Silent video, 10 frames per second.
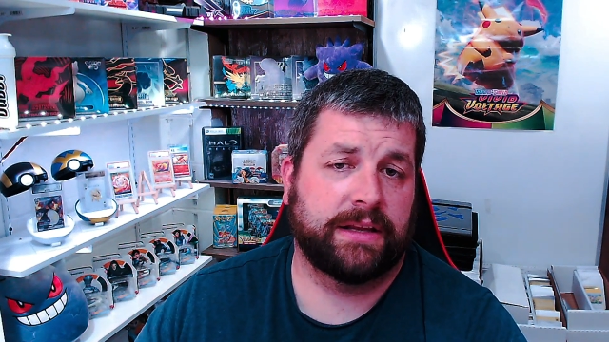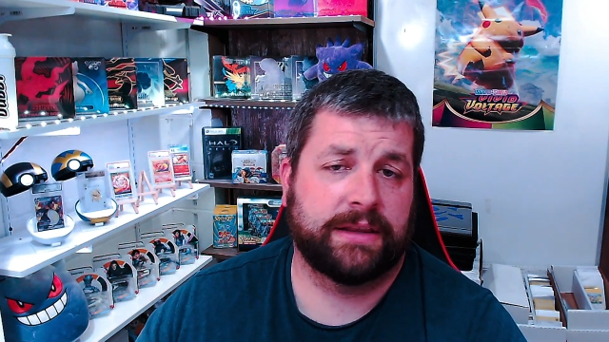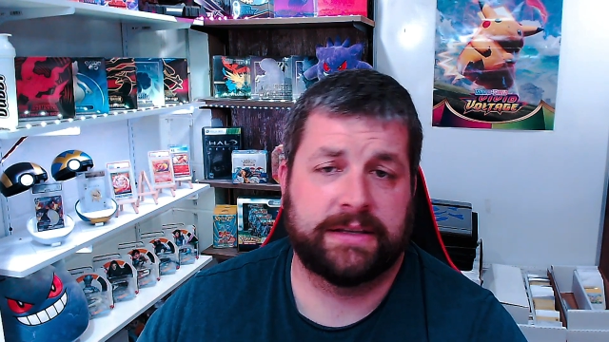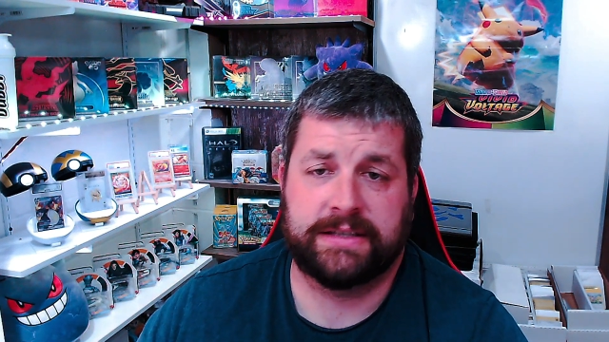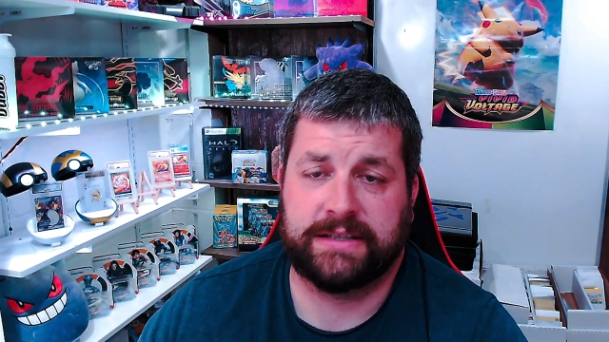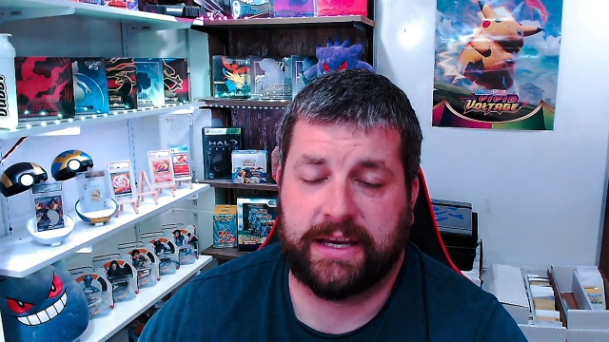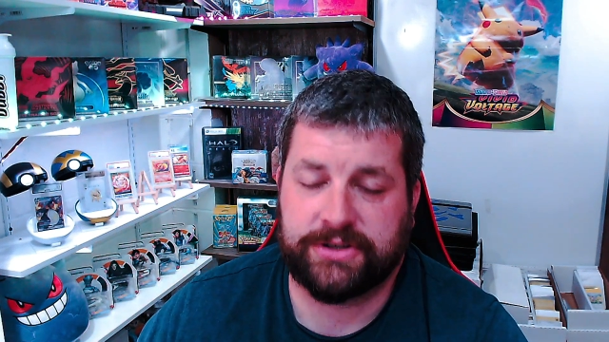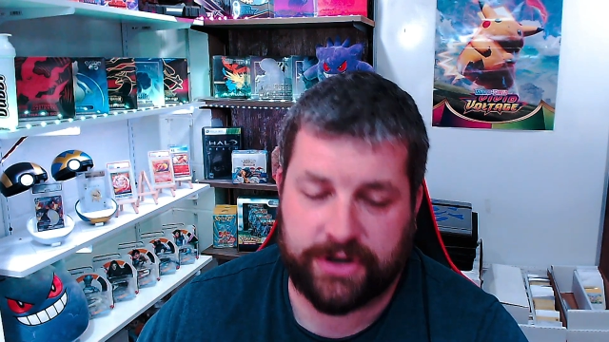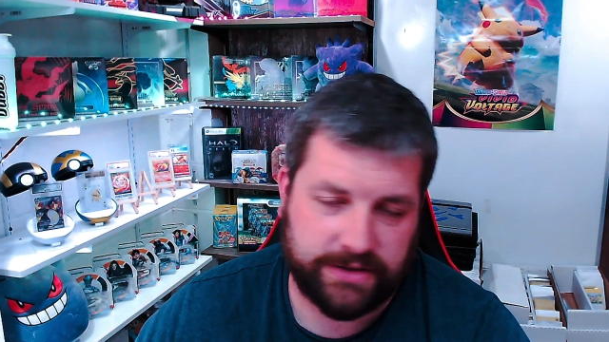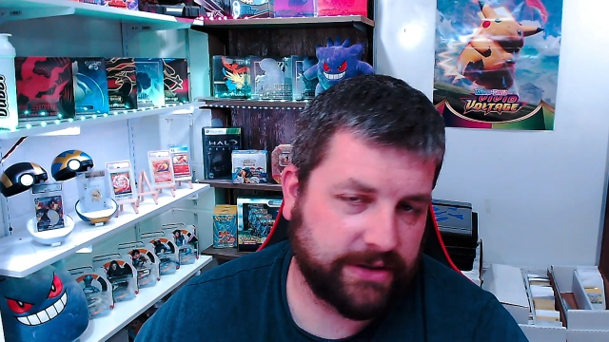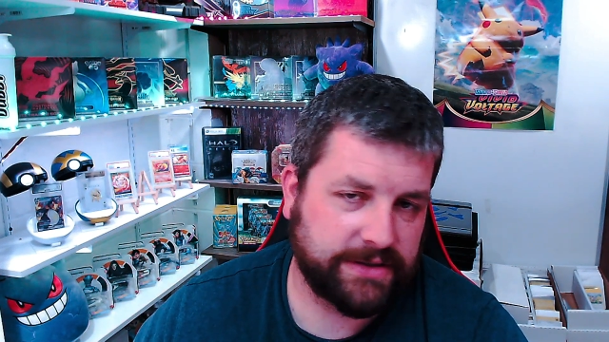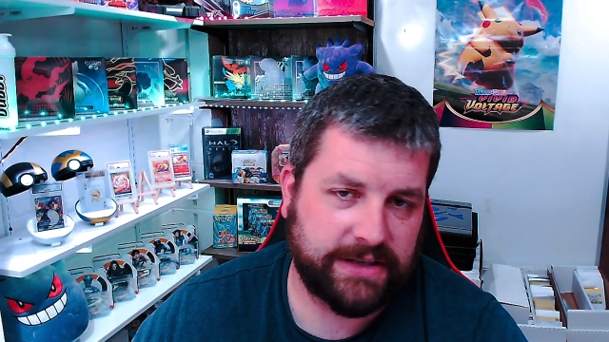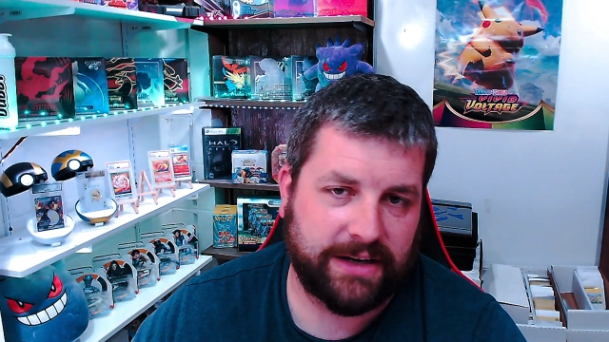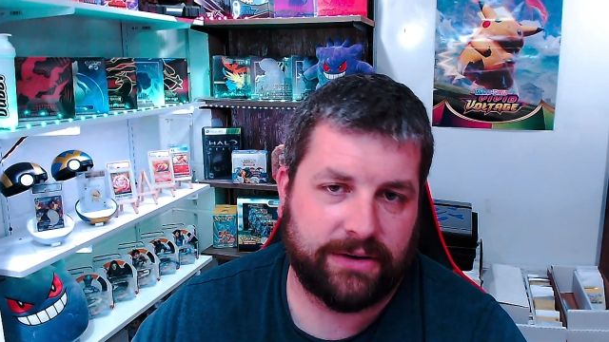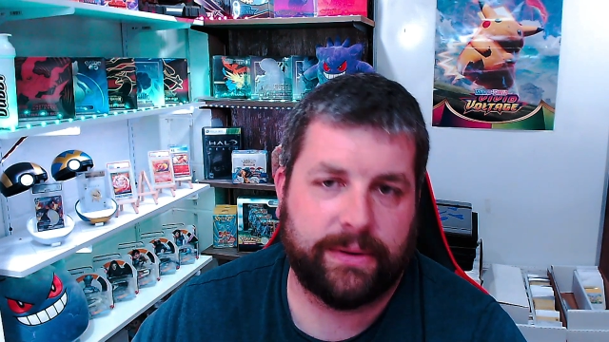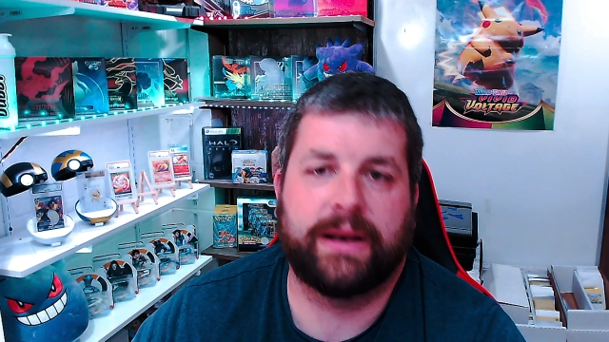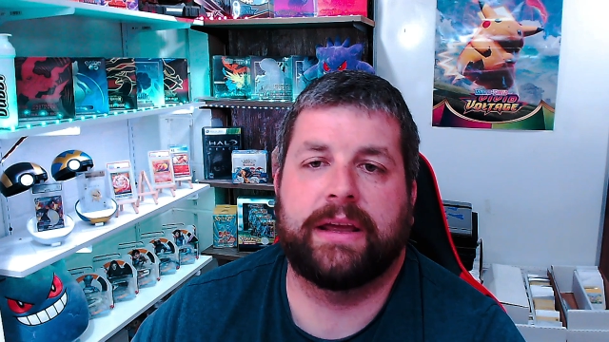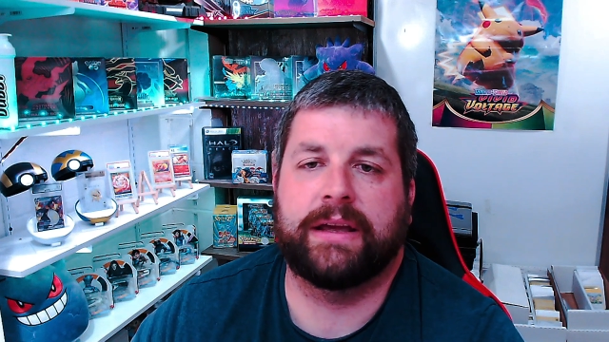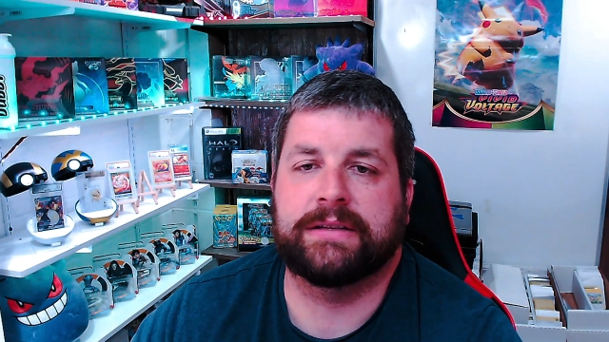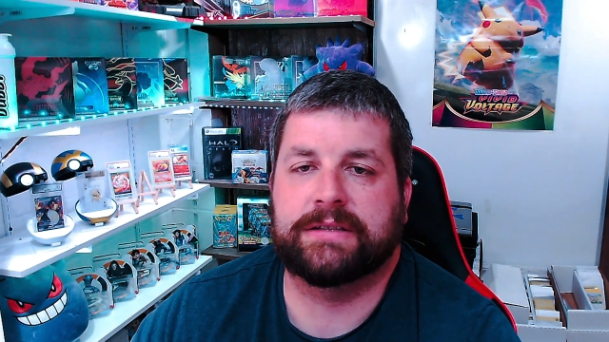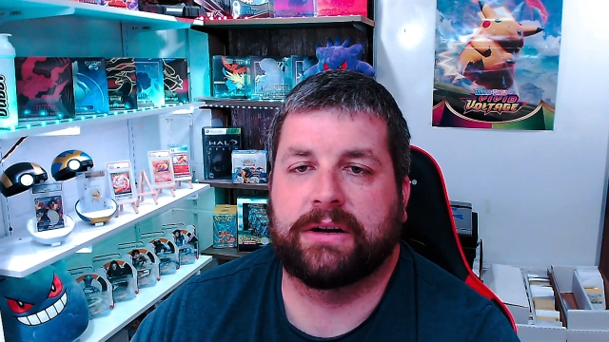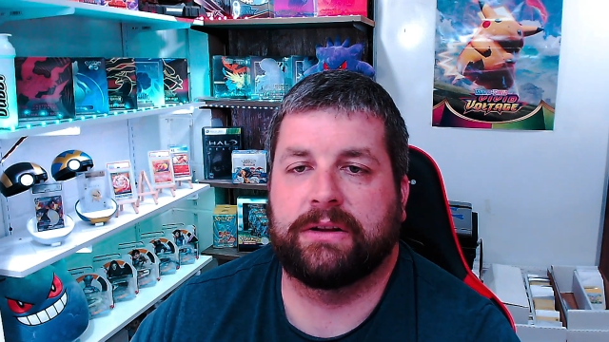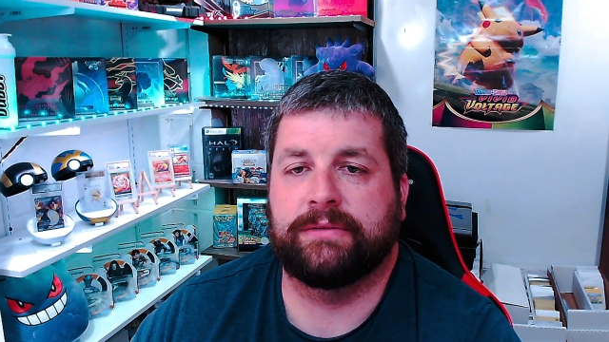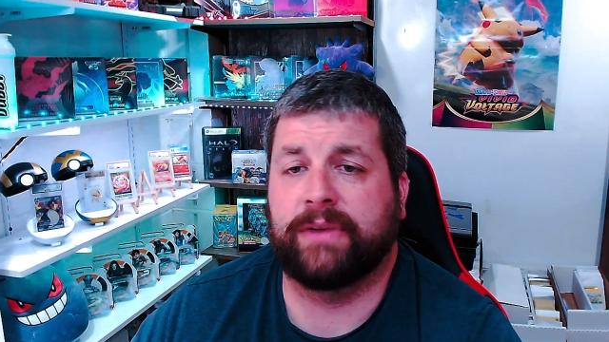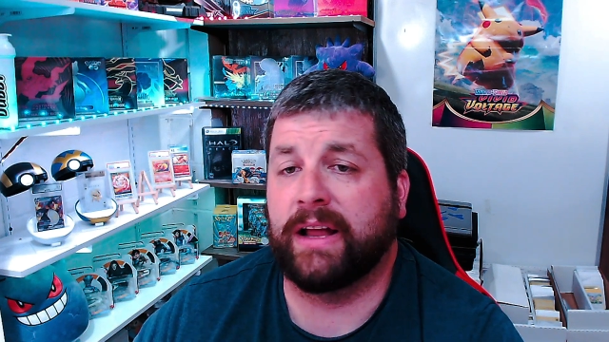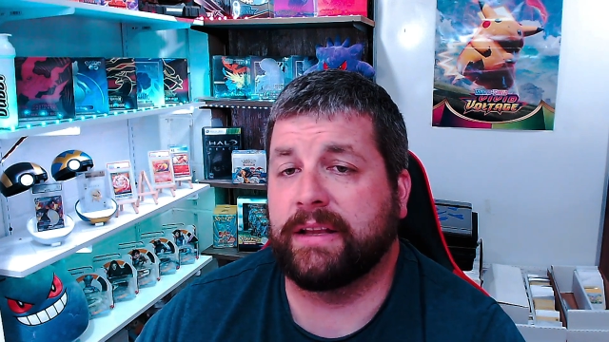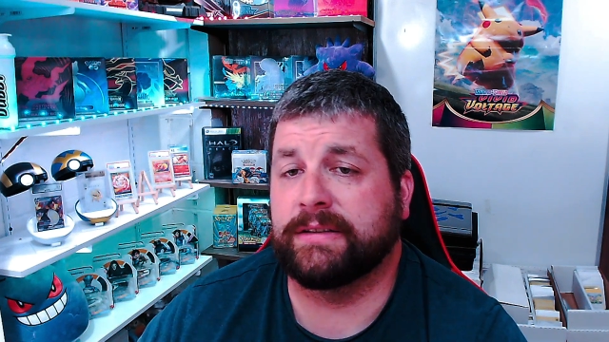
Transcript: that this is a Charizard set already in Scarlet and Violet.